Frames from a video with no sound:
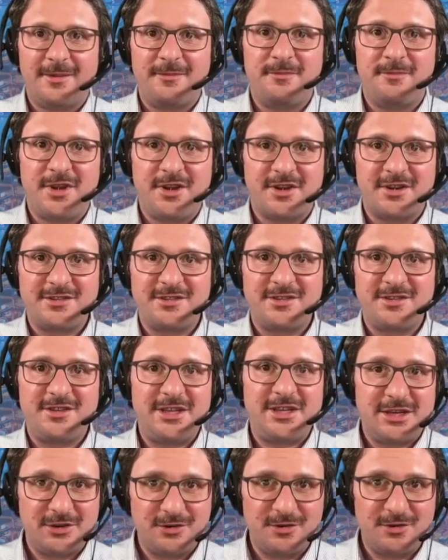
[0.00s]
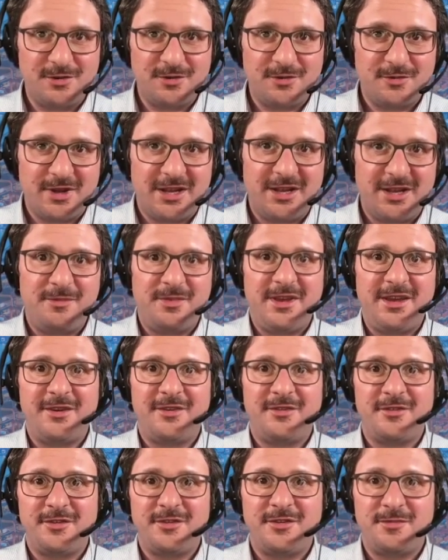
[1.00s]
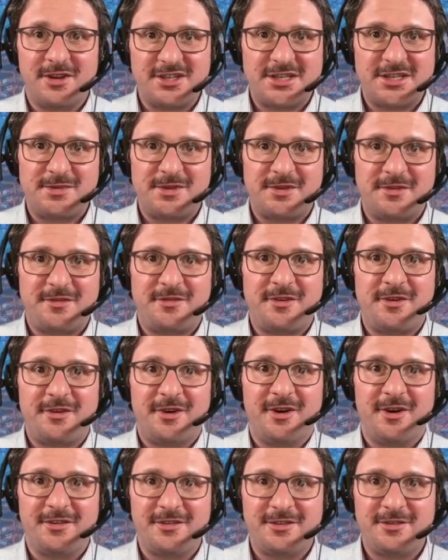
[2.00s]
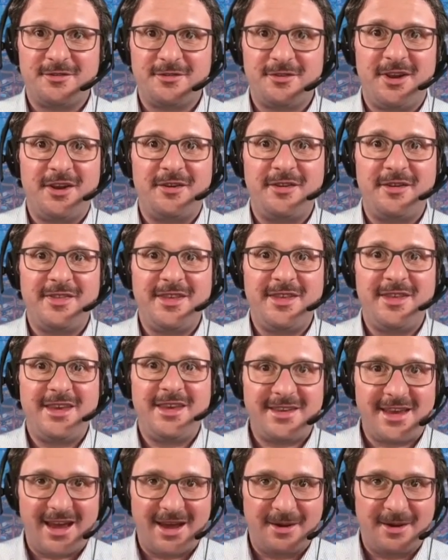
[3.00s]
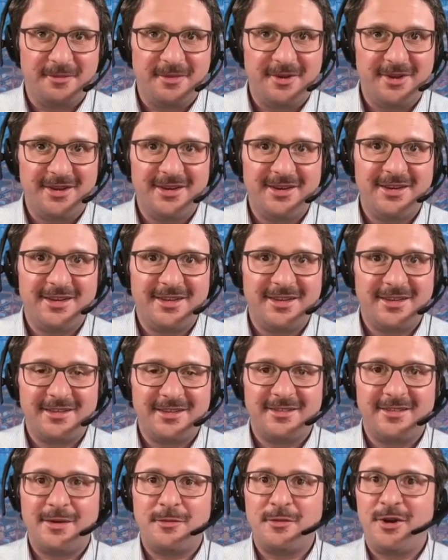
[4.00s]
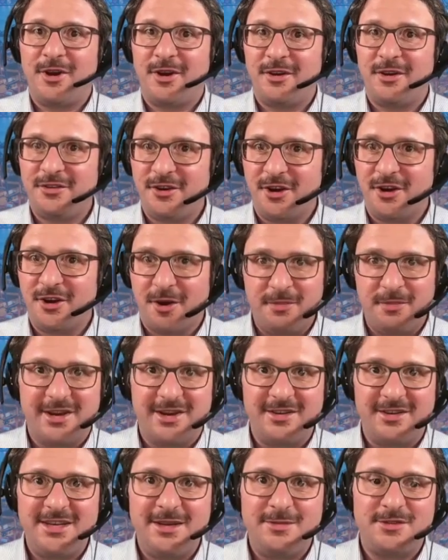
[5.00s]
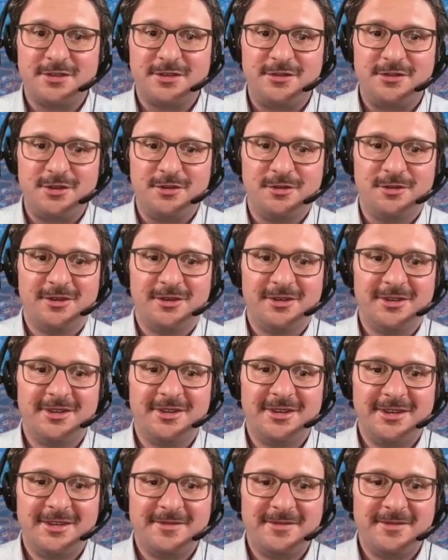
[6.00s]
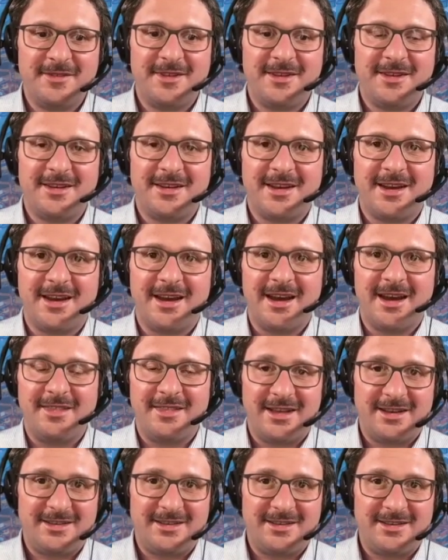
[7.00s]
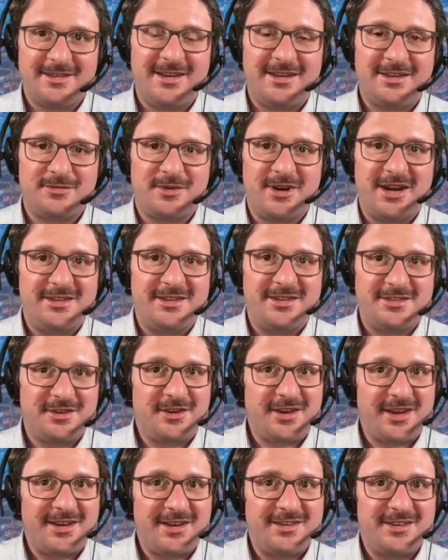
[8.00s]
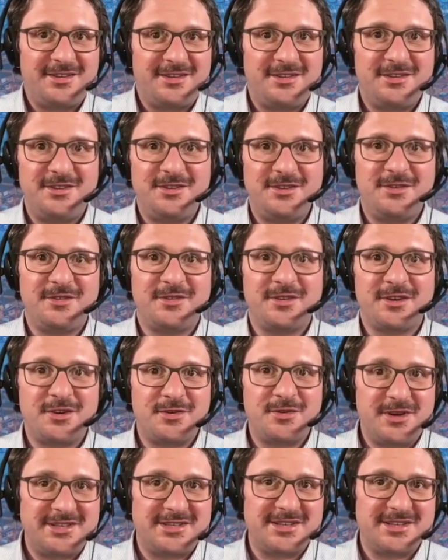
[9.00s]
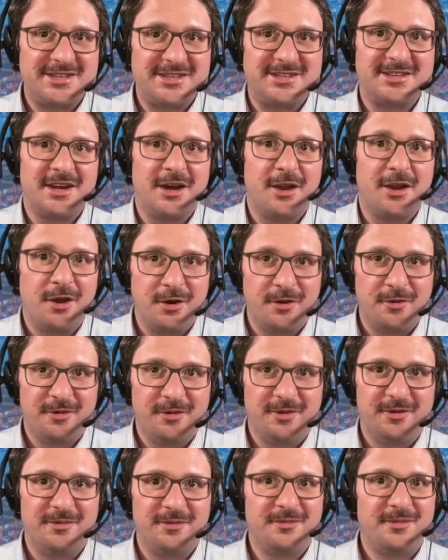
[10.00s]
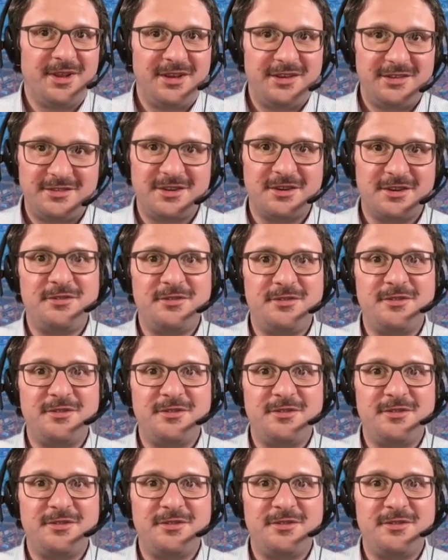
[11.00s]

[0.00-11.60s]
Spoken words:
because you will be responsible for also clearing the exam. That will also not be done in teams of 2. And that is why it's a good idea to do the quizzes alone. Please don't do